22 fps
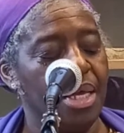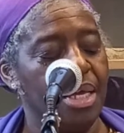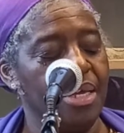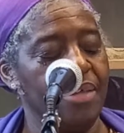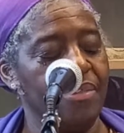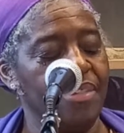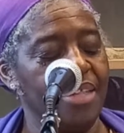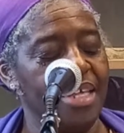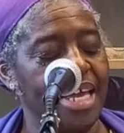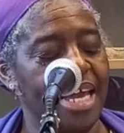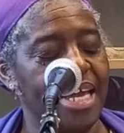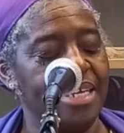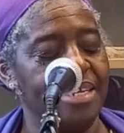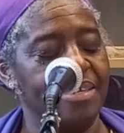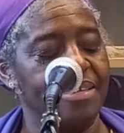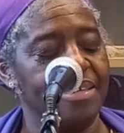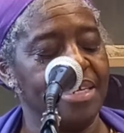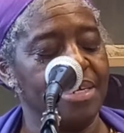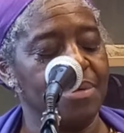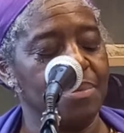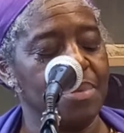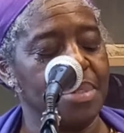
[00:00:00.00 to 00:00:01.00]
In the
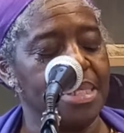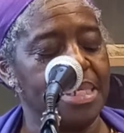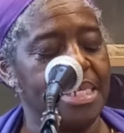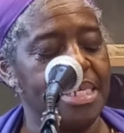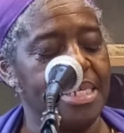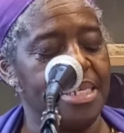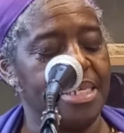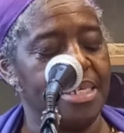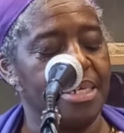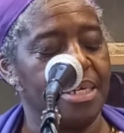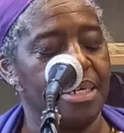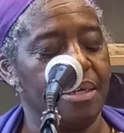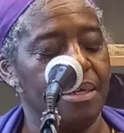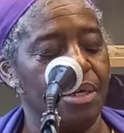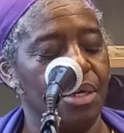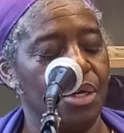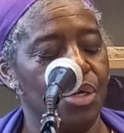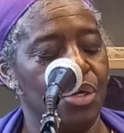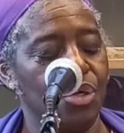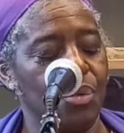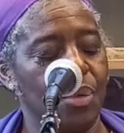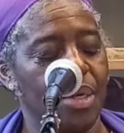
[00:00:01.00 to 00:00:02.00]
end, it was Lydia
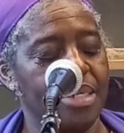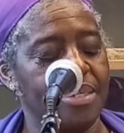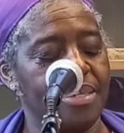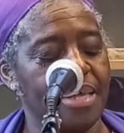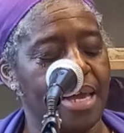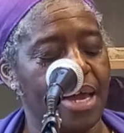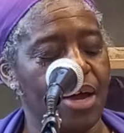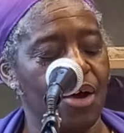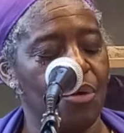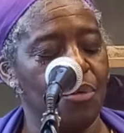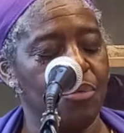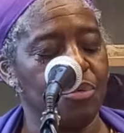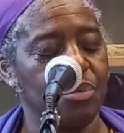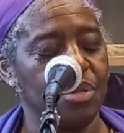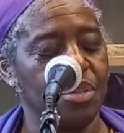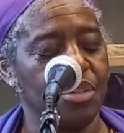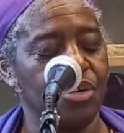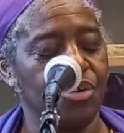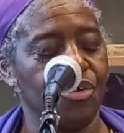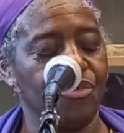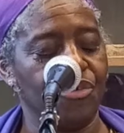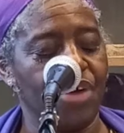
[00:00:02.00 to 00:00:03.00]
who had helped
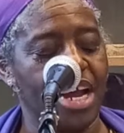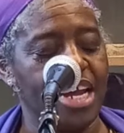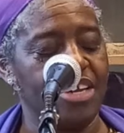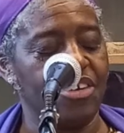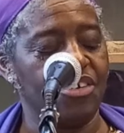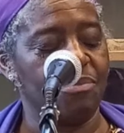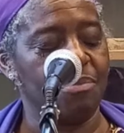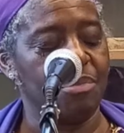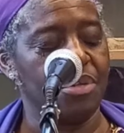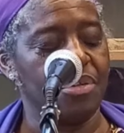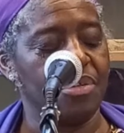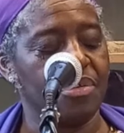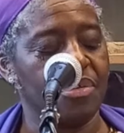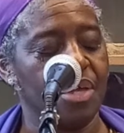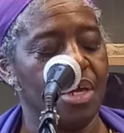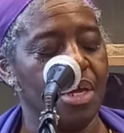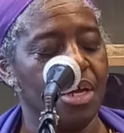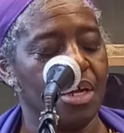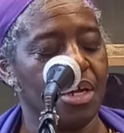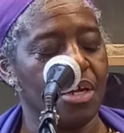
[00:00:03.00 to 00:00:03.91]
with the arrangements,